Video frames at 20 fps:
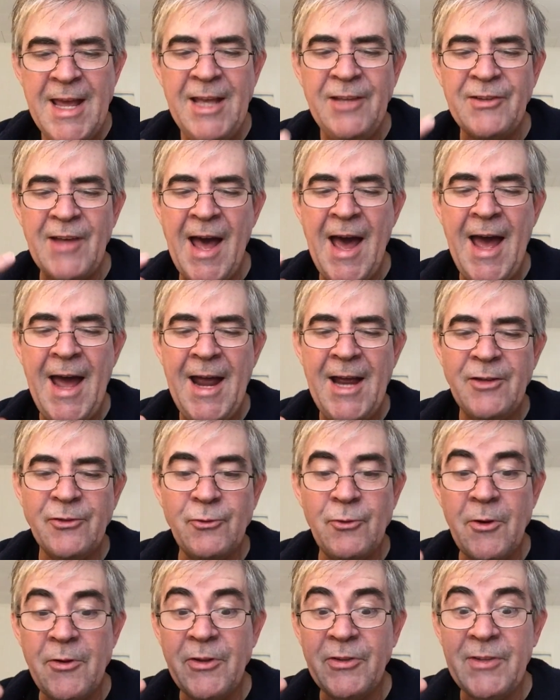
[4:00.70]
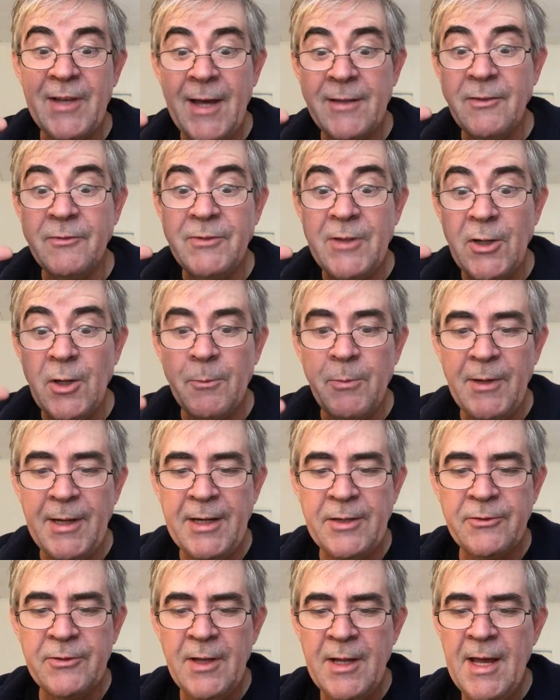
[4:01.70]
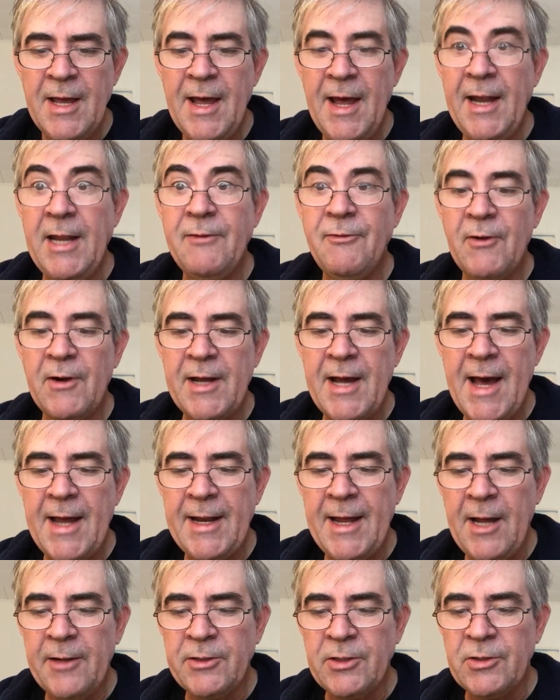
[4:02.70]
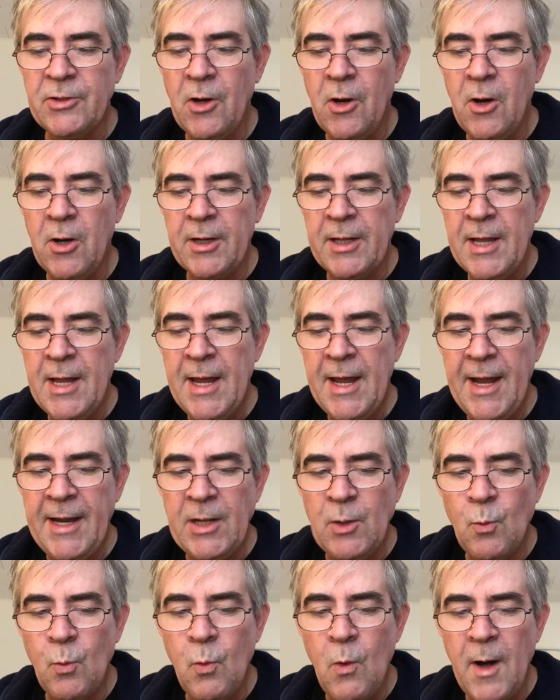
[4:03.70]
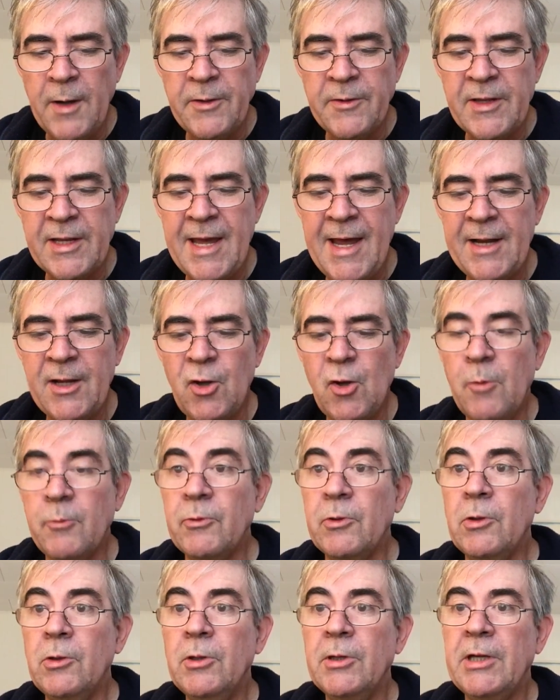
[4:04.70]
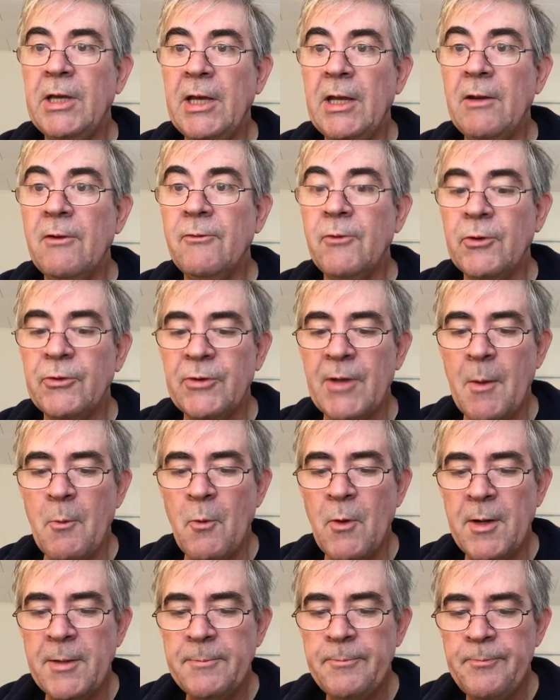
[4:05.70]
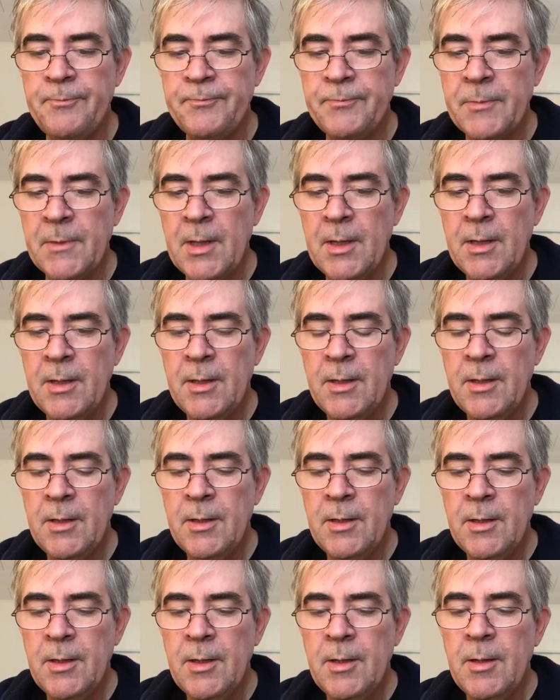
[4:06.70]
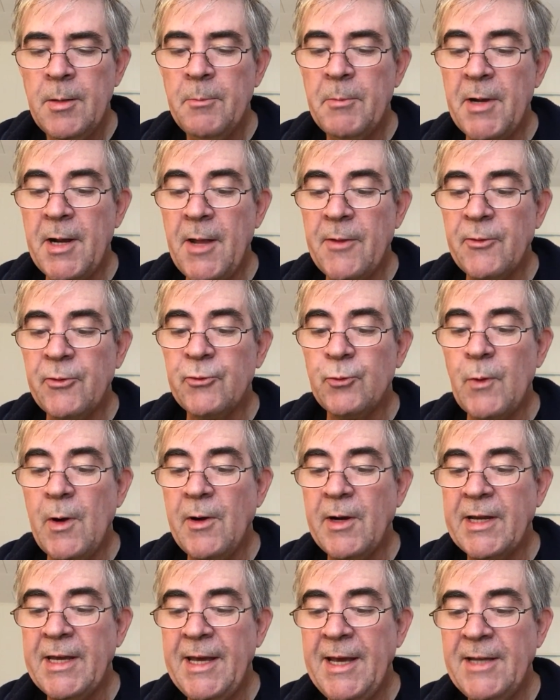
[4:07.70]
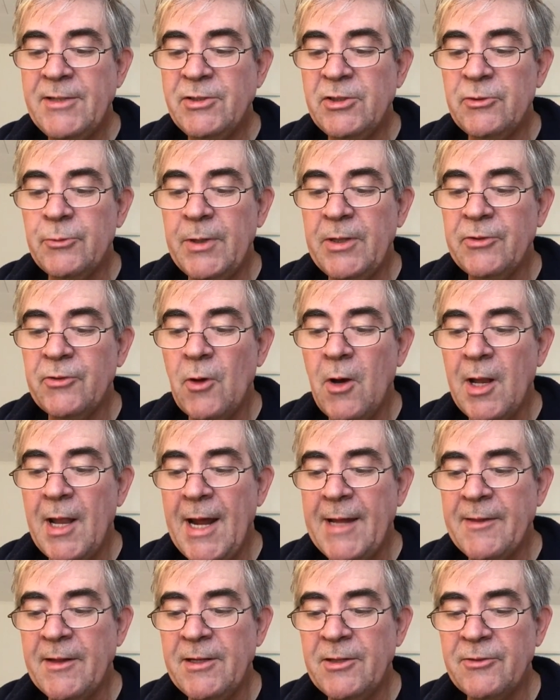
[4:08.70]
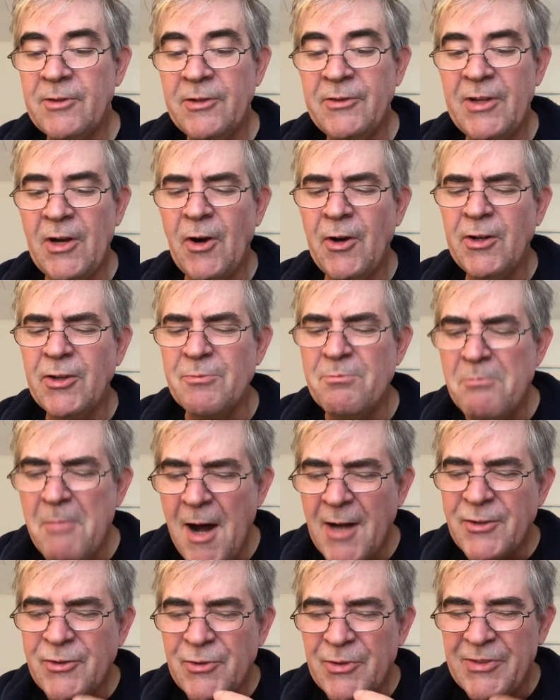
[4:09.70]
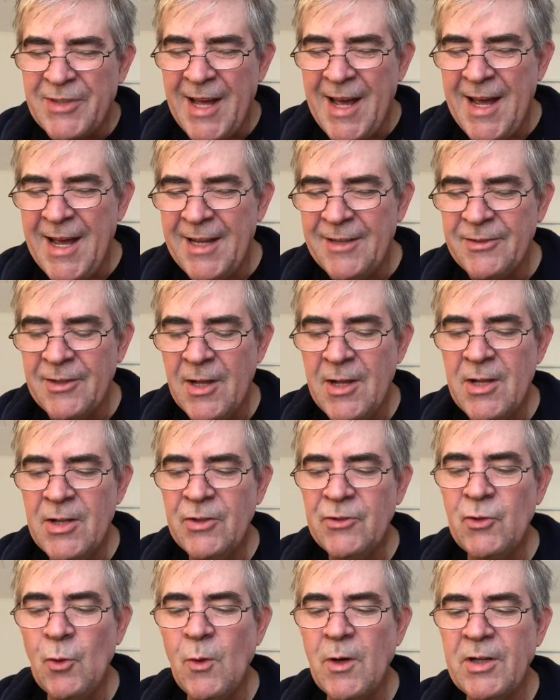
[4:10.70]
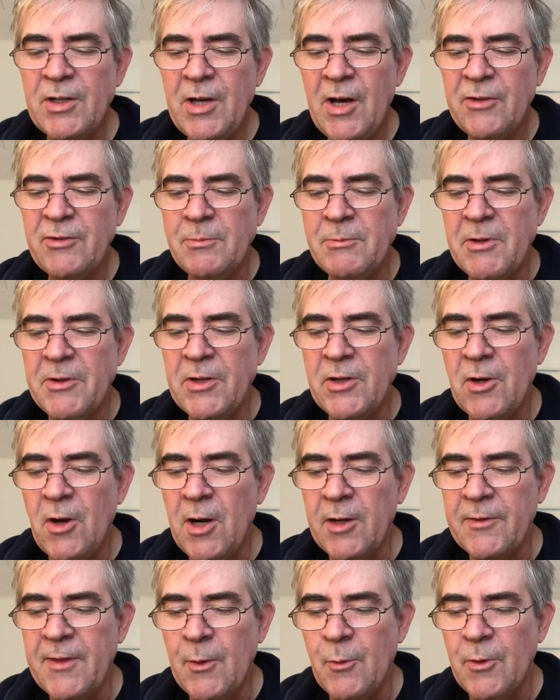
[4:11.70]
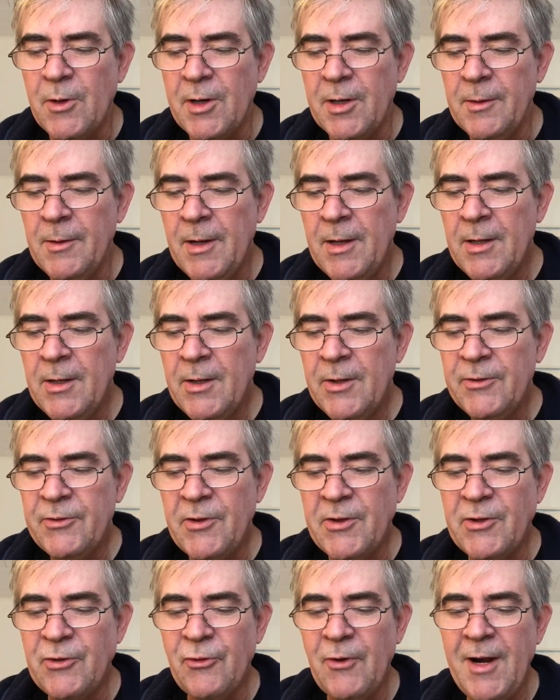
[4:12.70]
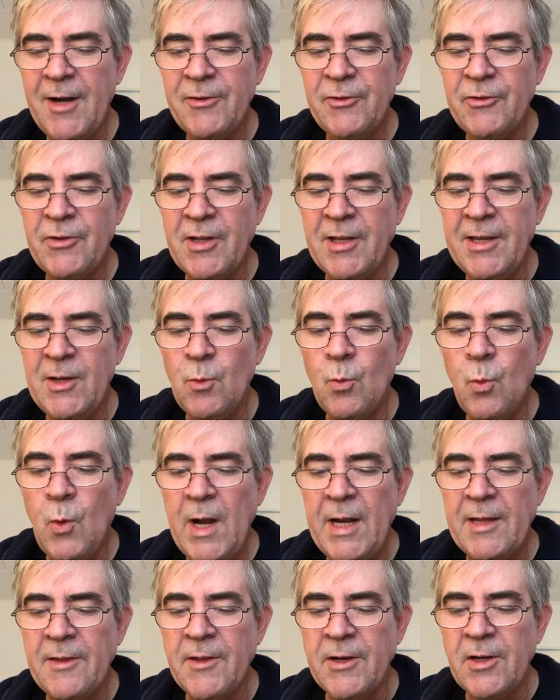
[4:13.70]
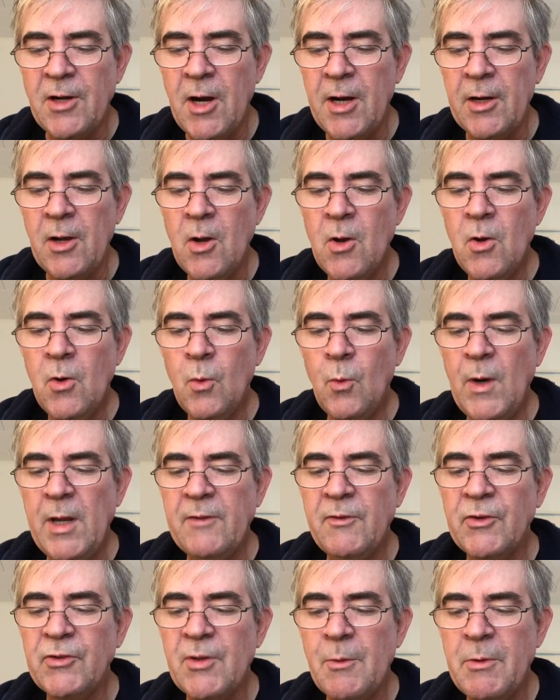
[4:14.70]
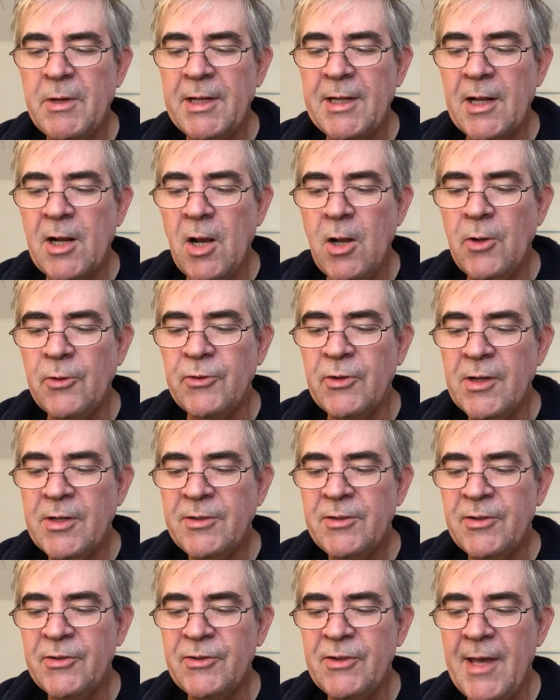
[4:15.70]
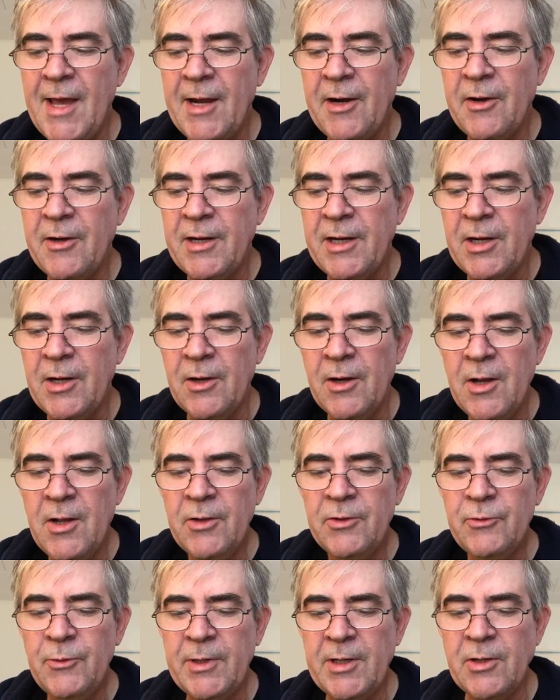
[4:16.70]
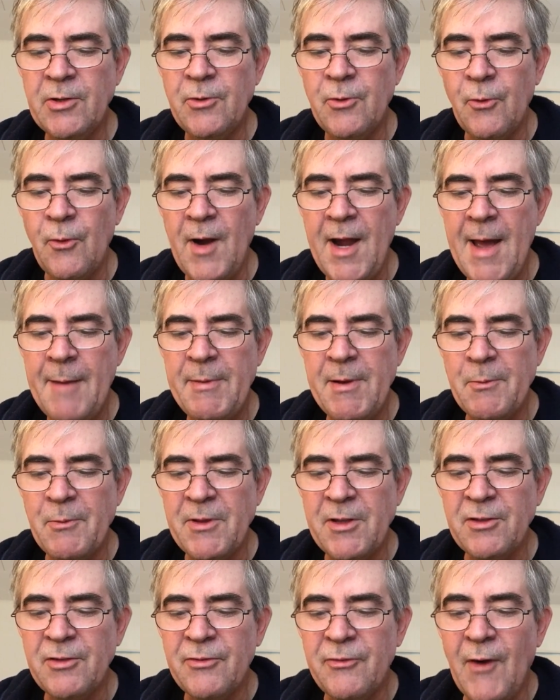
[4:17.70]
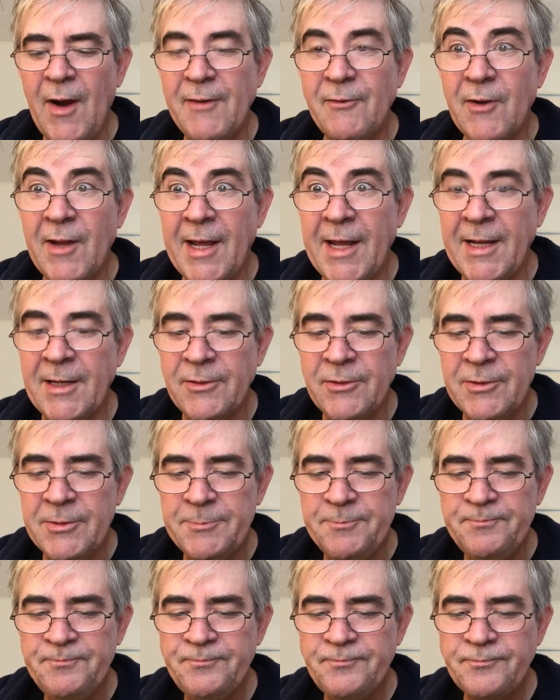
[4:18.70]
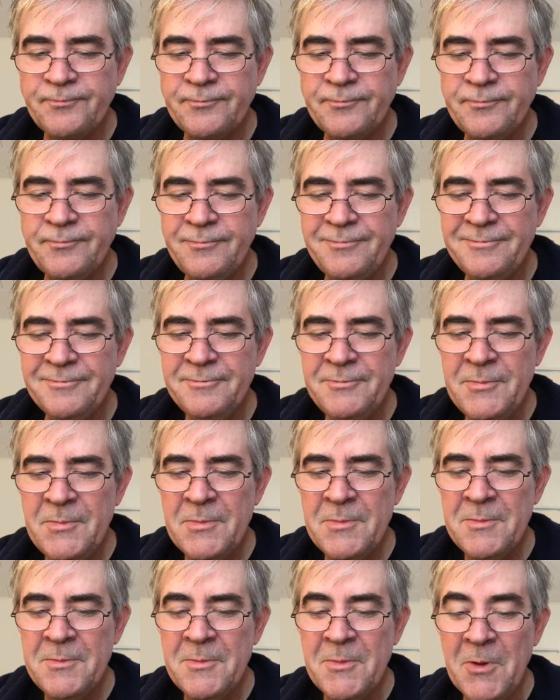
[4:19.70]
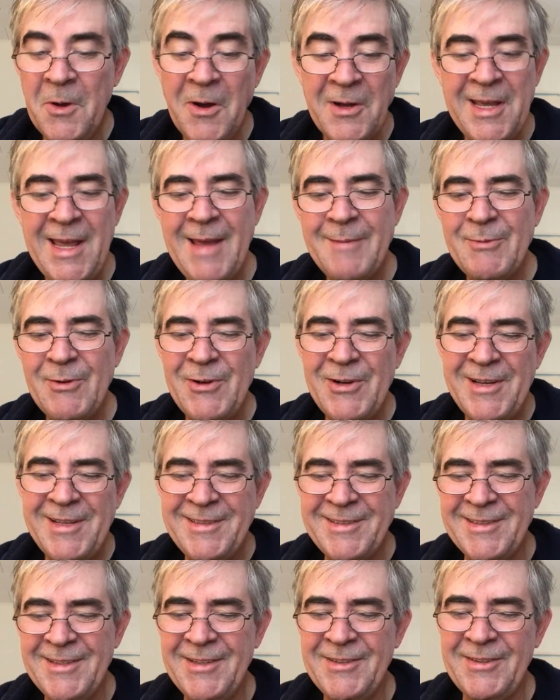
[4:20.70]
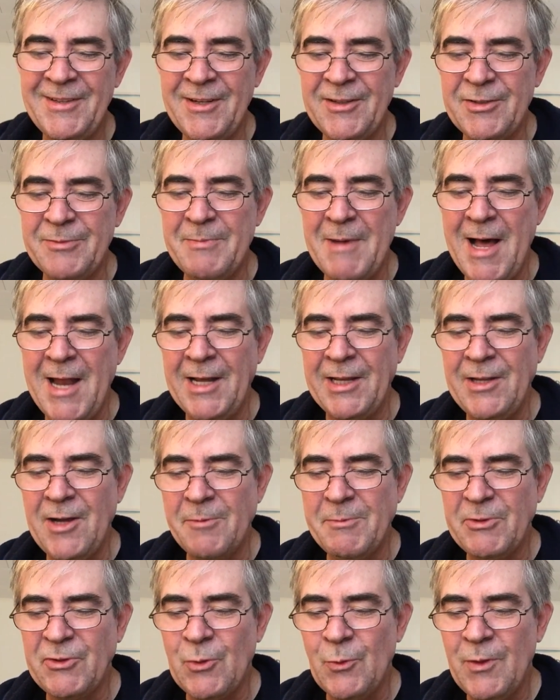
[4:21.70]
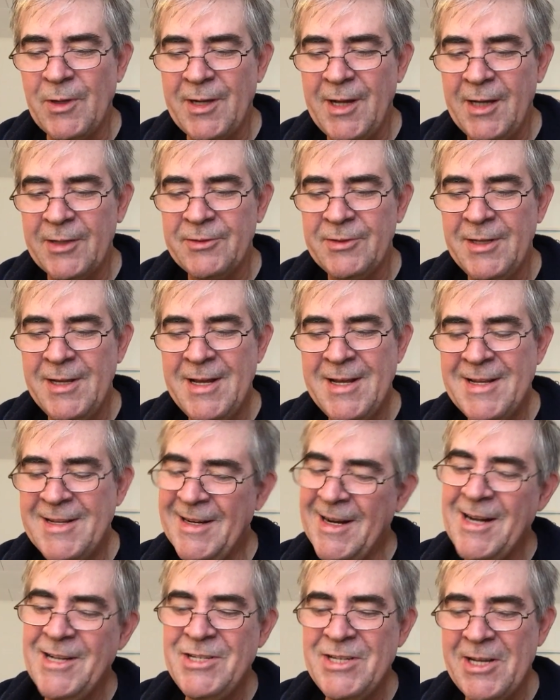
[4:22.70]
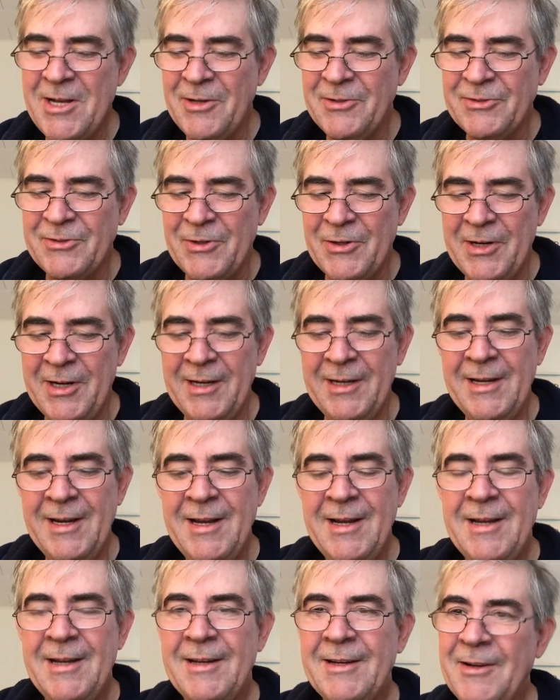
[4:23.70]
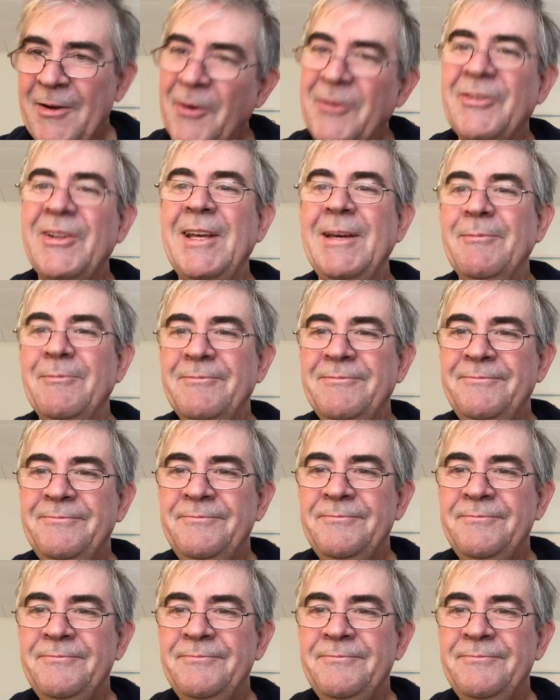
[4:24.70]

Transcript: his eyes grew to the size of dinner plates, and he forgot how to talk, and he wandered the catacombs looking for someone. But on those rare occasions when he saw a light in the distance, it hurt his monstrous eyes, so accustomed to the dark they were. So the translucent kid waited in the dark, waited for someone to get close, to stagger near, so he could grab him with his frightful hands. Okay, boys, says smiling young Mr. Wilcox. Here's your goes, story. Go to sleep.